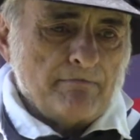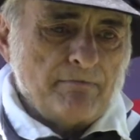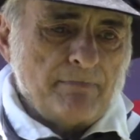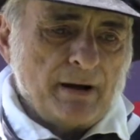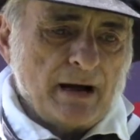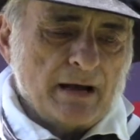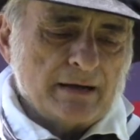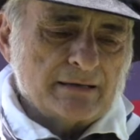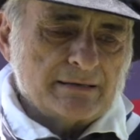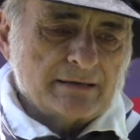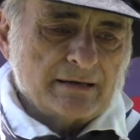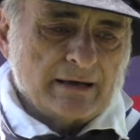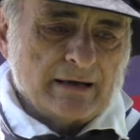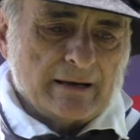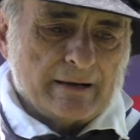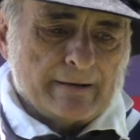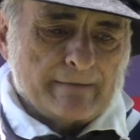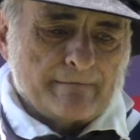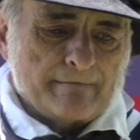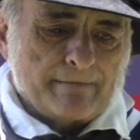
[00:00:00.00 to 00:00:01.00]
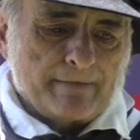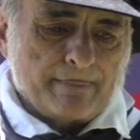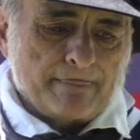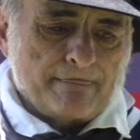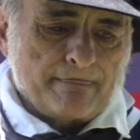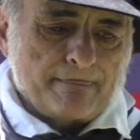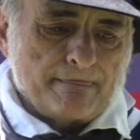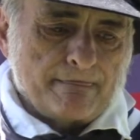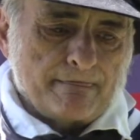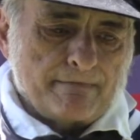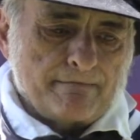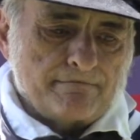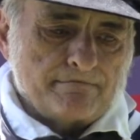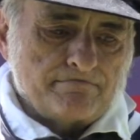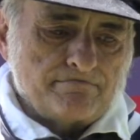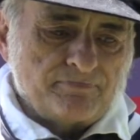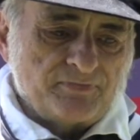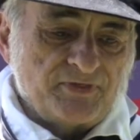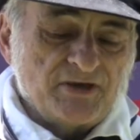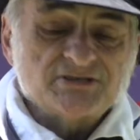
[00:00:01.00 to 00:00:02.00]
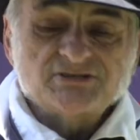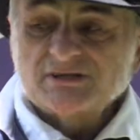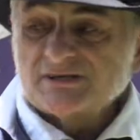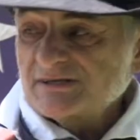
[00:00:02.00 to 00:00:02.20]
But this